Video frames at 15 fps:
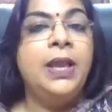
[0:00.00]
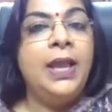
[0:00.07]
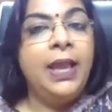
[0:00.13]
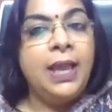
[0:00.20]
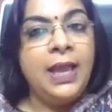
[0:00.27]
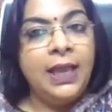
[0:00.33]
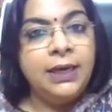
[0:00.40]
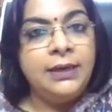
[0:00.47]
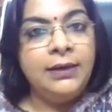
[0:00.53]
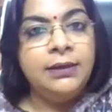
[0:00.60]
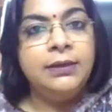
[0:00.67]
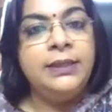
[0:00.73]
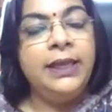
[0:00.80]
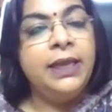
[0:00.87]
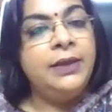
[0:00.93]
and
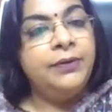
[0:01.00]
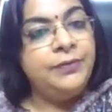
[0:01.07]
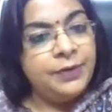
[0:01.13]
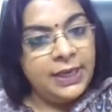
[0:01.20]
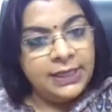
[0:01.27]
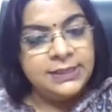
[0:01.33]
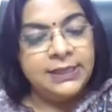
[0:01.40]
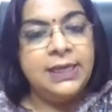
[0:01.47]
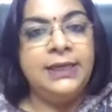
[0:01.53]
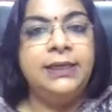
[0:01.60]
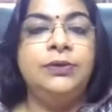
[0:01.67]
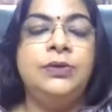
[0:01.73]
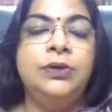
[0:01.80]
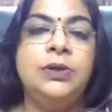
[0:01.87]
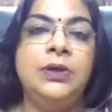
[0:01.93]
uh, they have as i
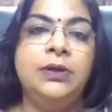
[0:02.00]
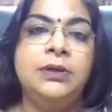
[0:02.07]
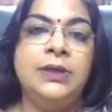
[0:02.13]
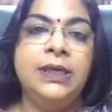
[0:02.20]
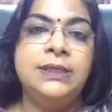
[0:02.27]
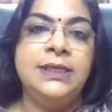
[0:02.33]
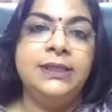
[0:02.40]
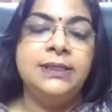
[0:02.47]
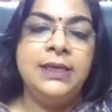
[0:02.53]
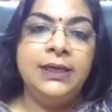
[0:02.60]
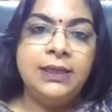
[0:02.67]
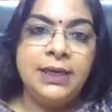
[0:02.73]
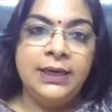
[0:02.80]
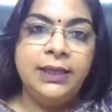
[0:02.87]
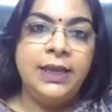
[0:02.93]
uh, as i said
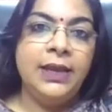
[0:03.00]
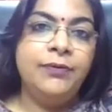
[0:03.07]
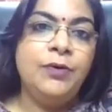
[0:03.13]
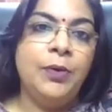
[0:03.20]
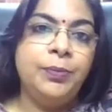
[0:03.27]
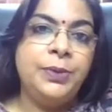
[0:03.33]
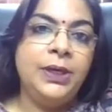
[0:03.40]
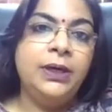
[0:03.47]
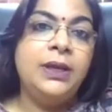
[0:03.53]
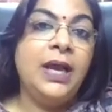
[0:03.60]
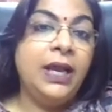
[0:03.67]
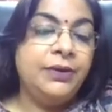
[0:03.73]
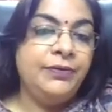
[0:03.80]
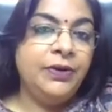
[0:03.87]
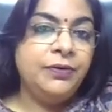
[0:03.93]
that they have opted
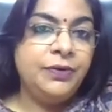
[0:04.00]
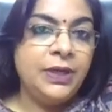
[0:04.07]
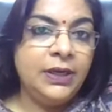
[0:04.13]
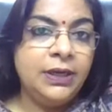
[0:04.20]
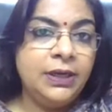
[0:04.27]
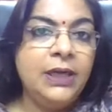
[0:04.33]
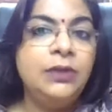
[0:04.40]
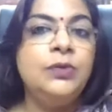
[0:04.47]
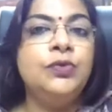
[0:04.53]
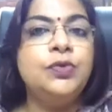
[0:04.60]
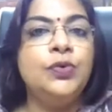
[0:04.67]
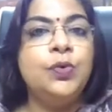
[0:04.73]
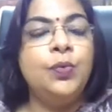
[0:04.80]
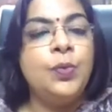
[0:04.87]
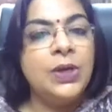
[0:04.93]
ivf technique
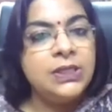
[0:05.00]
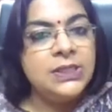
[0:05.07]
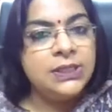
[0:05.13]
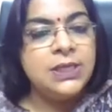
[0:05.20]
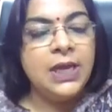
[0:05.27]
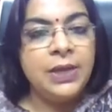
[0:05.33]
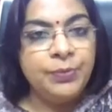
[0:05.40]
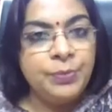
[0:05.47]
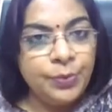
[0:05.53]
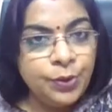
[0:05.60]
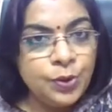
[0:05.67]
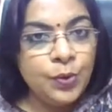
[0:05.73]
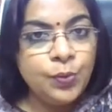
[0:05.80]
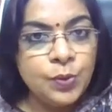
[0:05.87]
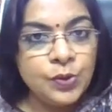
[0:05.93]
so once the
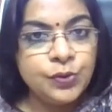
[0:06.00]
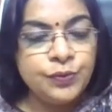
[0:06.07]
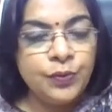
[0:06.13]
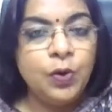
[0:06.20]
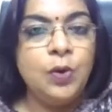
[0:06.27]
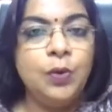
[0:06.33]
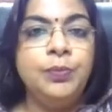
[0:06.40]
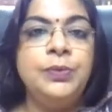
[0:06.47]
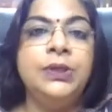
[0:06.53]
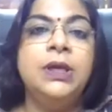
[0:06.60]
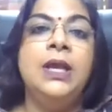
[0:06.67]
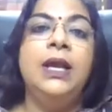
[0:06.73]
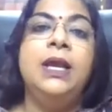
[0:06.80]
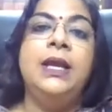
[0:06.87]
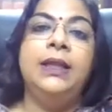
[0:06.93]
embryo was formed
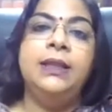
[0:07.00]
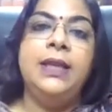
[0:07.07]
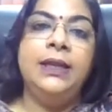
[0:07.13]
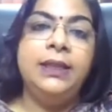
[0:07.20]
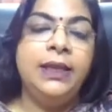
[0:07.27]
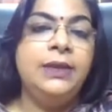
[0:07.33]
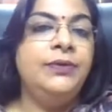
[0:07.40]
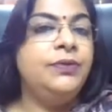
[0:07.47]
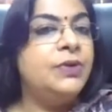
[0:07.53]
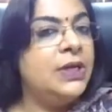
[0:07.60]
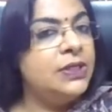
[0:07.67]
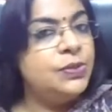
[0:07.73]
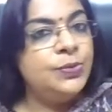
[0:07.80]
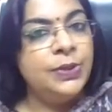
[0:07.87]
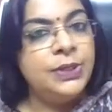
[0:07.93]
then they
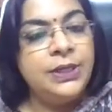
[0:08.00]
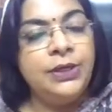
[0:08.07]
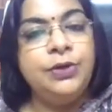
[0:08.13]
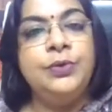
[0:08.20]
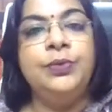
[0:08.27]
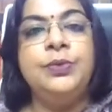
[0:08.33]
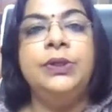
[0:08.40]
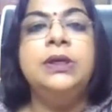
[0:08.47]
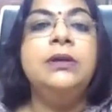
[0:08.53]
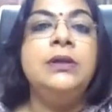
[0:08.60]
transferred it to the